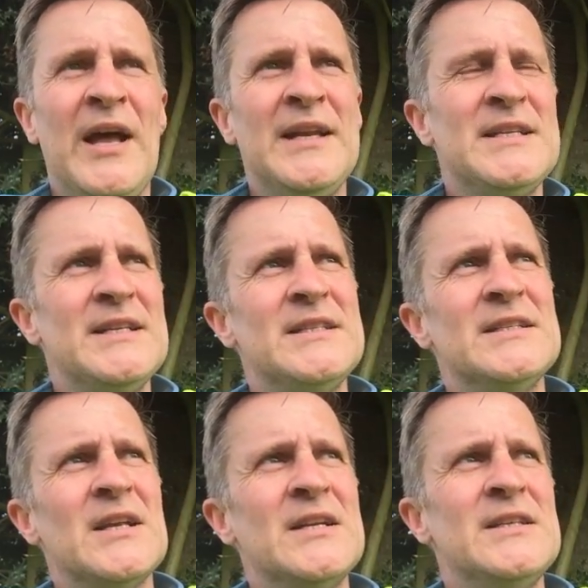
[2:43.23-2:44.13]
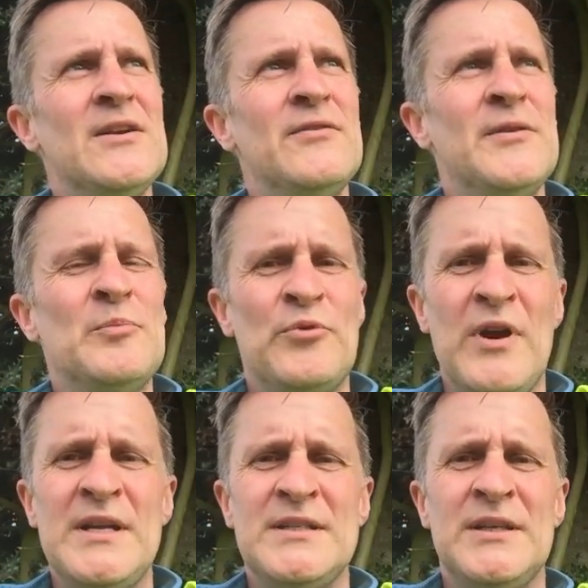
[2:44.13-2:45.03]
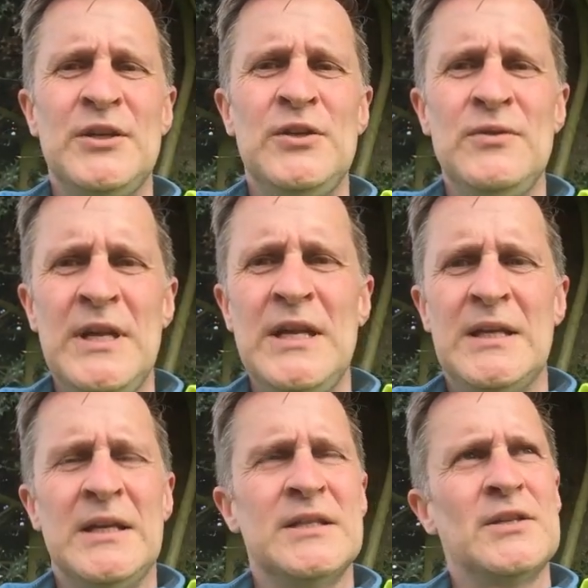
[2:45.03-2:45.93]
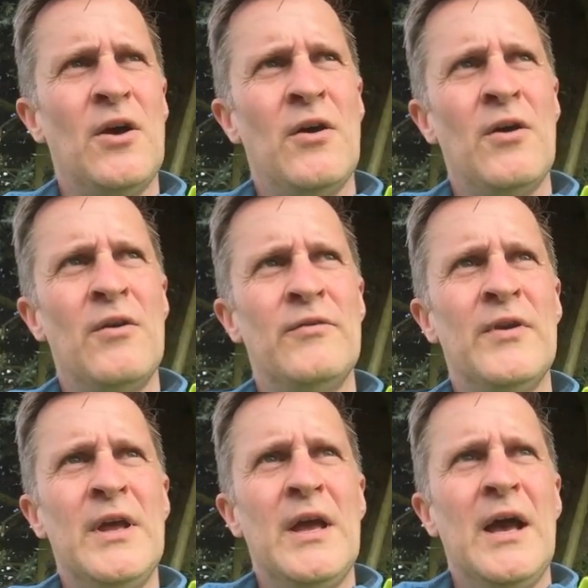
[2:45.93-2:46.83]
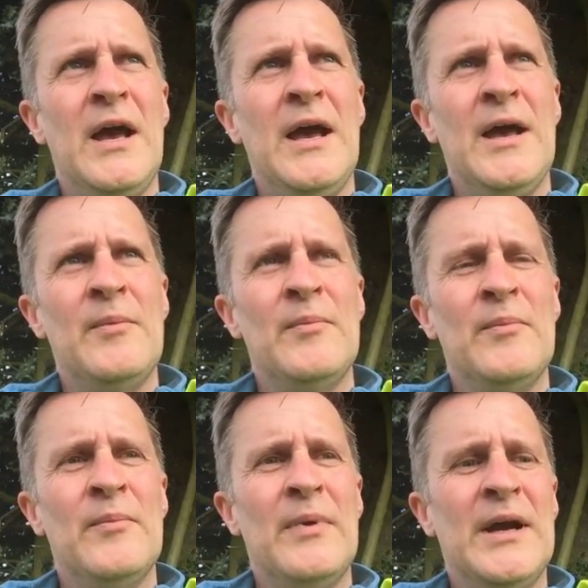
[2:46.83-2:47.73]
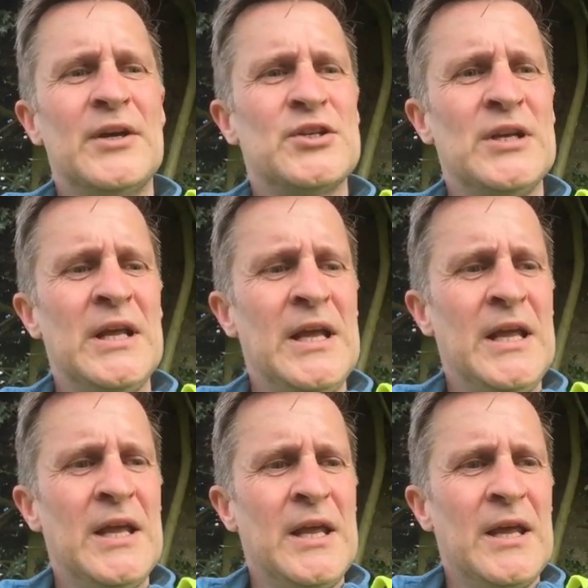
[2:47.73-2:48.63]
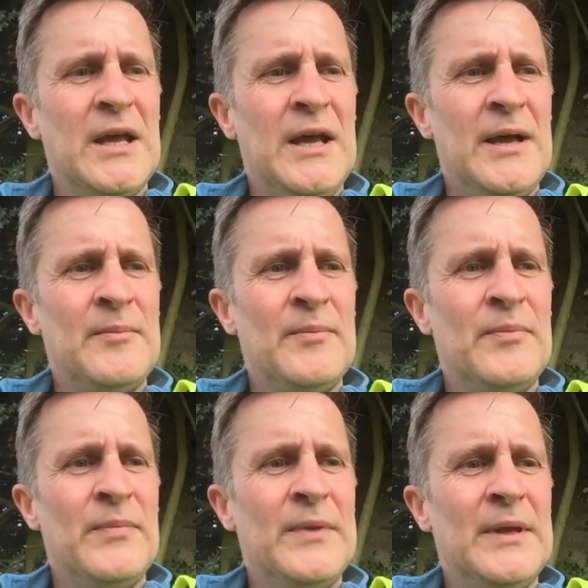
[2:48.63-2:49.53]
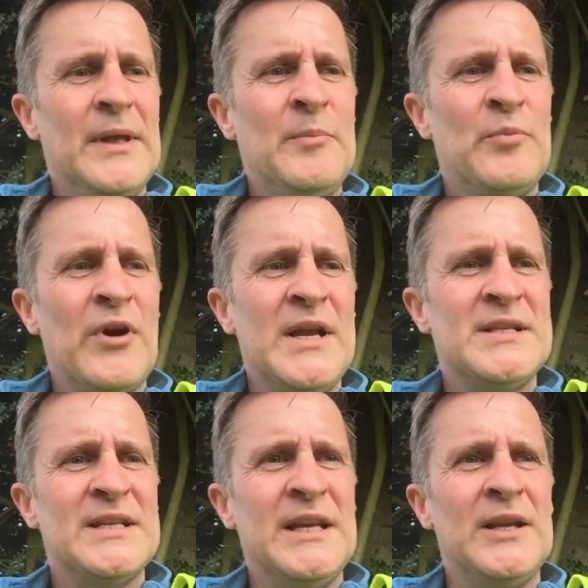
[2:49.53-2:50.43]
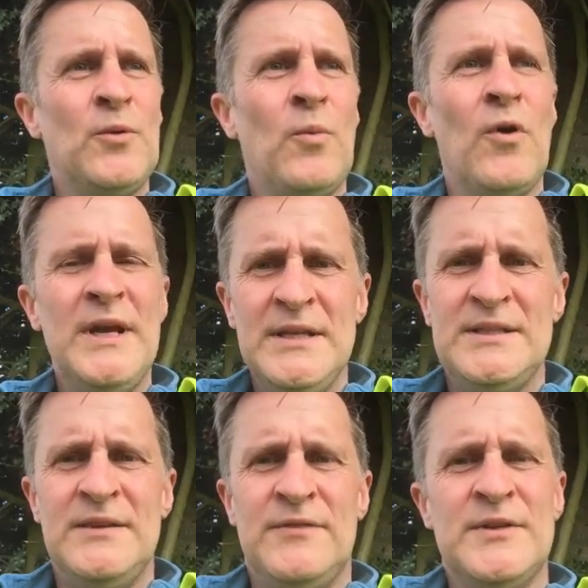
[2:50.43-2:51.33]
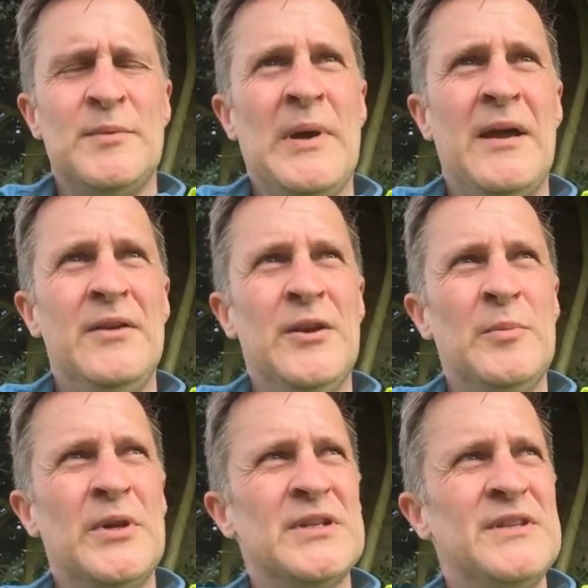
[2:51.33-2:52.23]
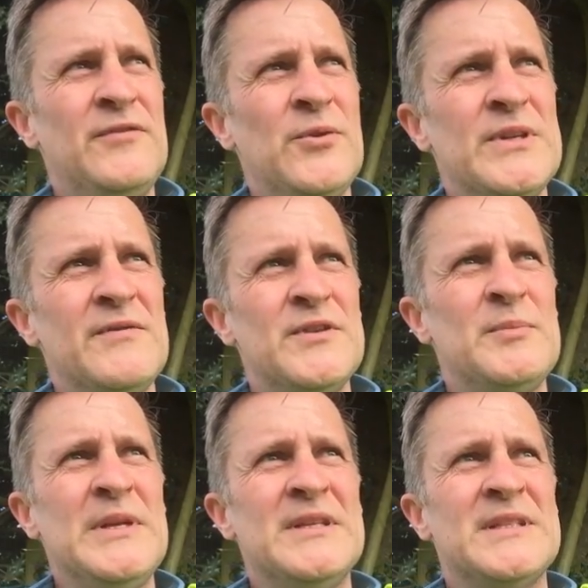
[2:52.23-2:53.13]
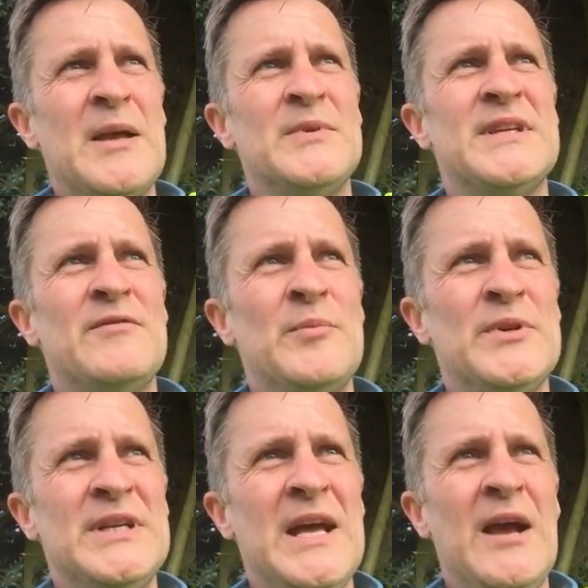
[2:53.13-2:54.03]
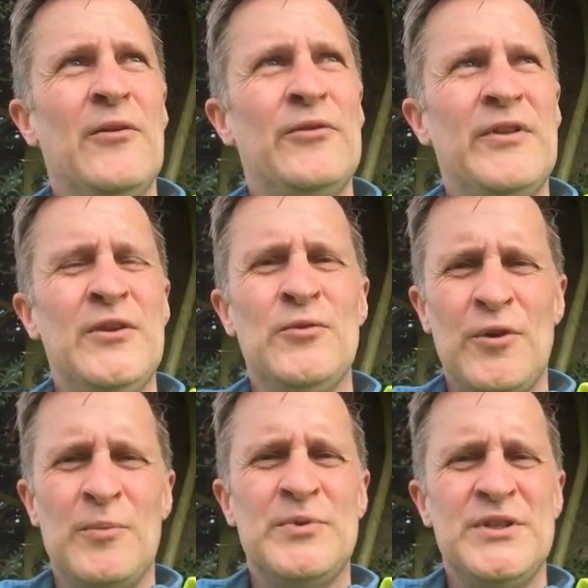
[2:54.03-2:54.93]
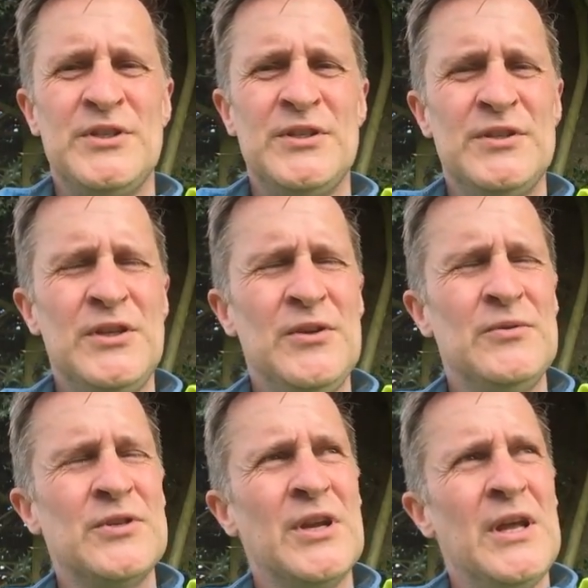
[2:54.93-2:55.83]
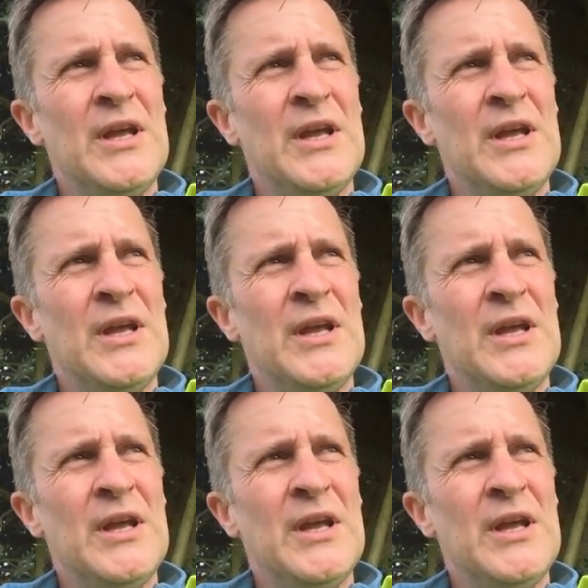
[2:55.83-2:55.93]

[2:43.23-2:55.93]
And it is this idea of embracing uniqueness, of actually embracing what is different about you, because if you endeavour to be the same as everybody else, then your competition is huge.